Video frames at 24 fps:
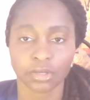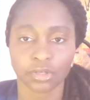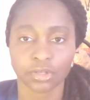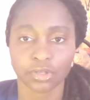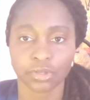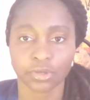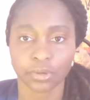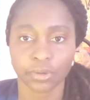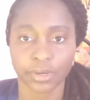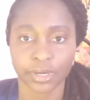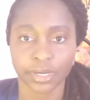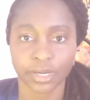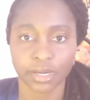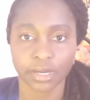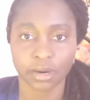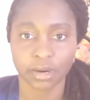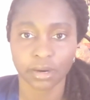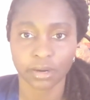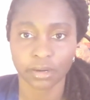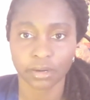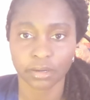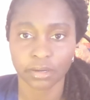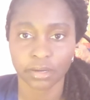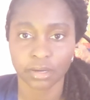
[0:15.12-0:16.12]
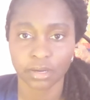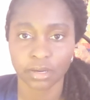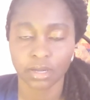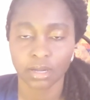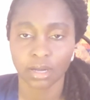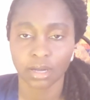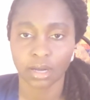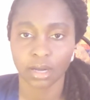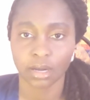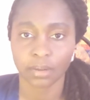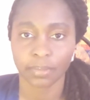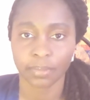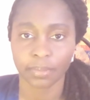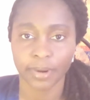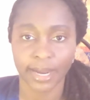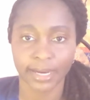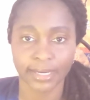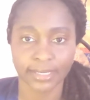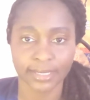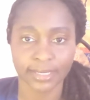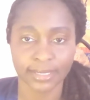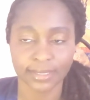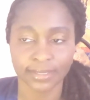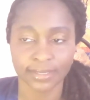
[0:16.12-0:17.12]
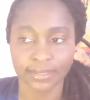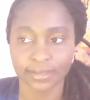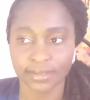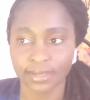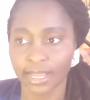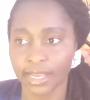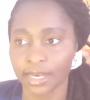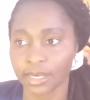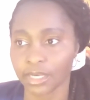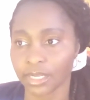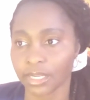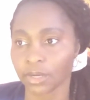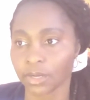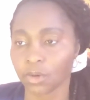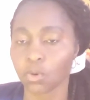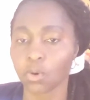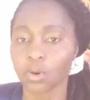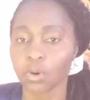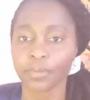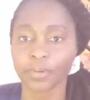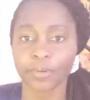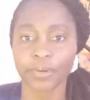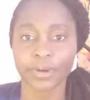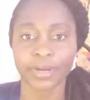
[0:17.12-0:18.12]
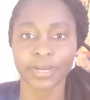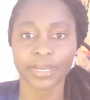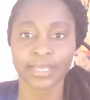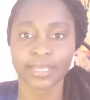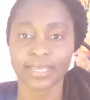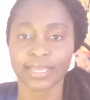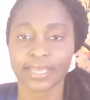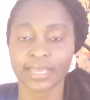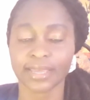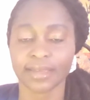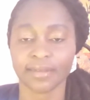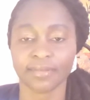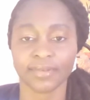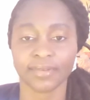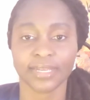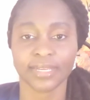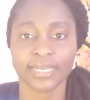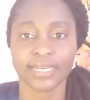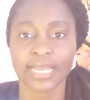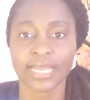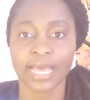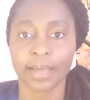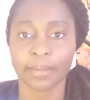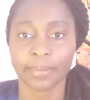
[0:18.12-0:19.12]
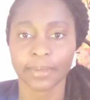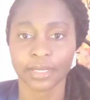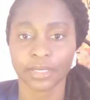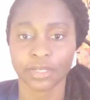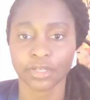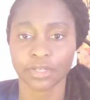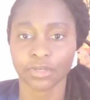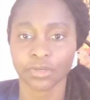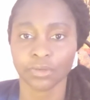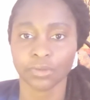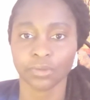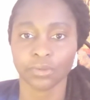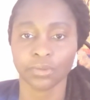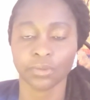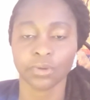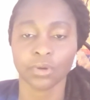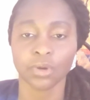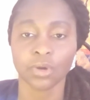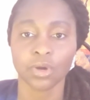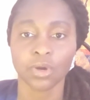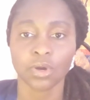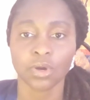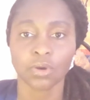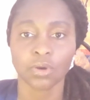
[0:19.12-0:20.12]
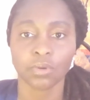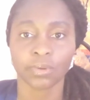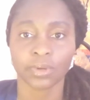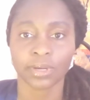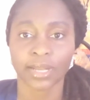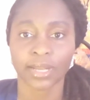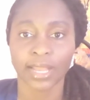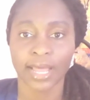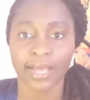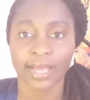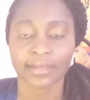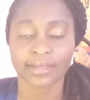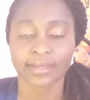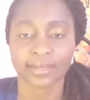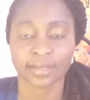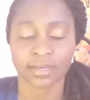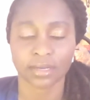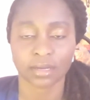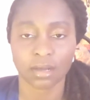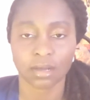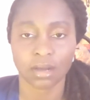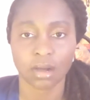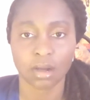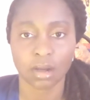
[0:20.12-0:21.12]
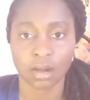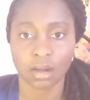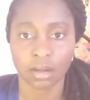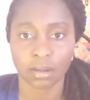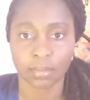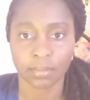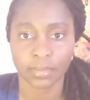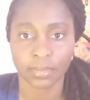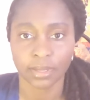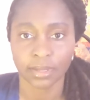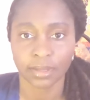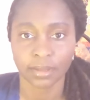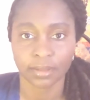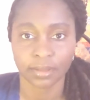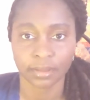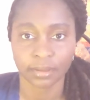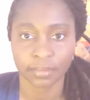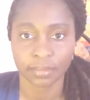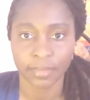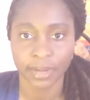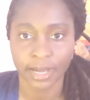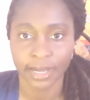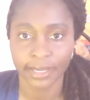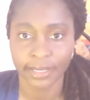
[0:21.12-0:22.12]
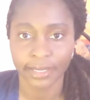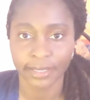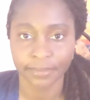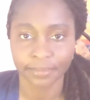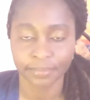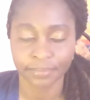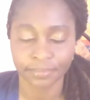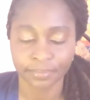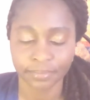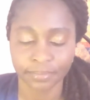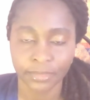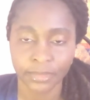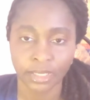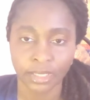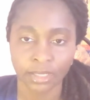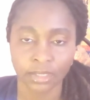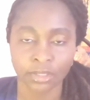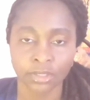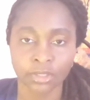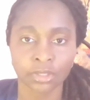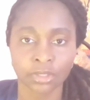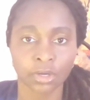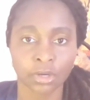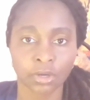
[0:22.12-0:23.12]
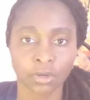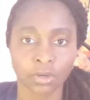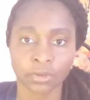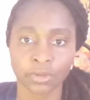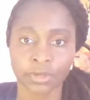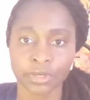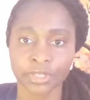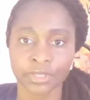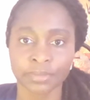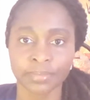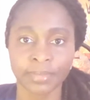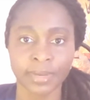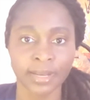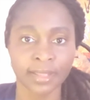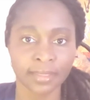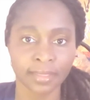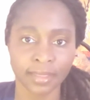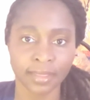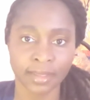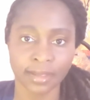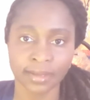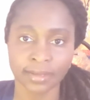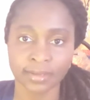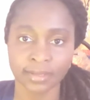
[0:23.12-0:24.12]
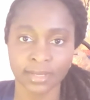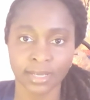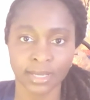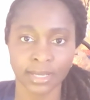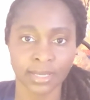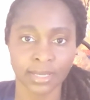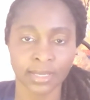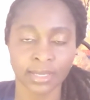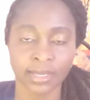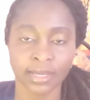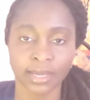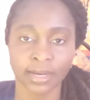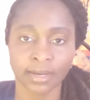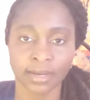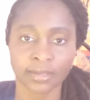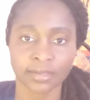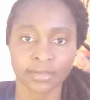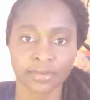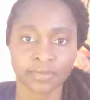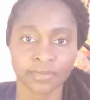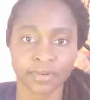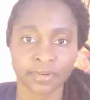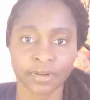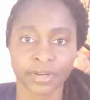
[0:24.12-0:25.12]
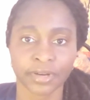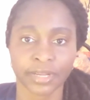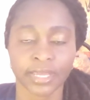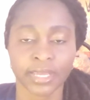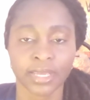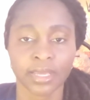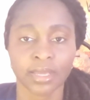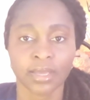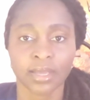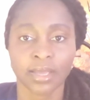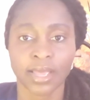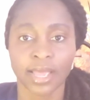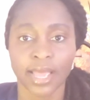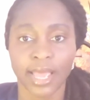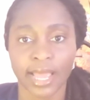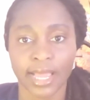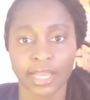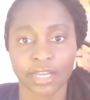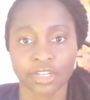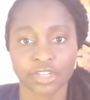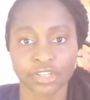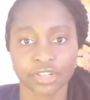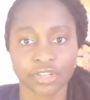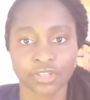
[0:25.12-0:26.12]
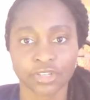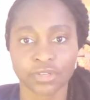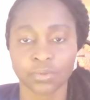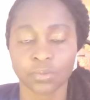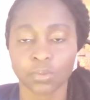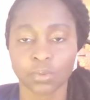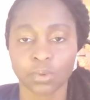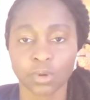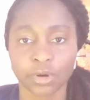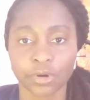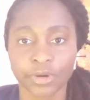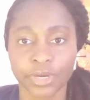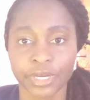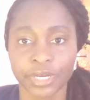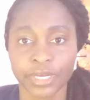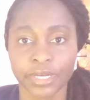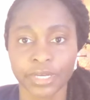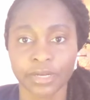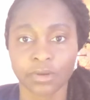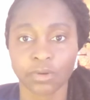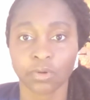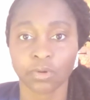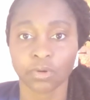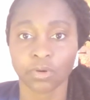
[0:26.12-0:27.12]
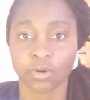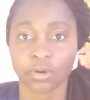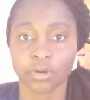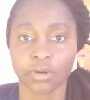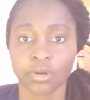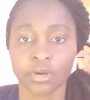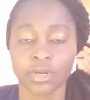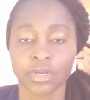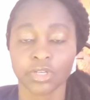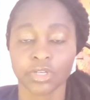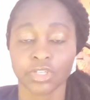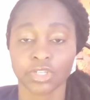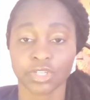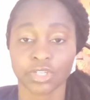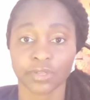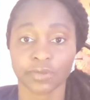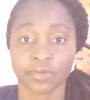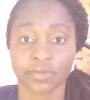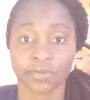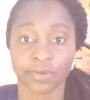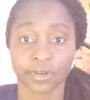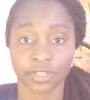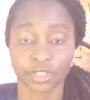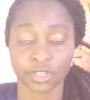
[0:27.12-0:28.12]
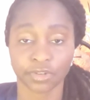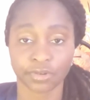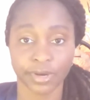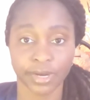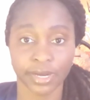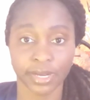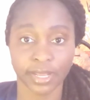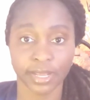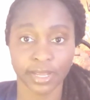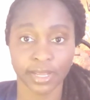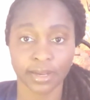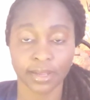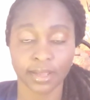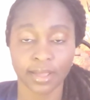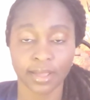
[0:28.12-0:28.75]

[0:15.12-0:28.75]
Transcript: during our practice and incorporating EFT tapping to relax and calm the mind. So there's many things that can get us very anxious, worried, or just frustrated,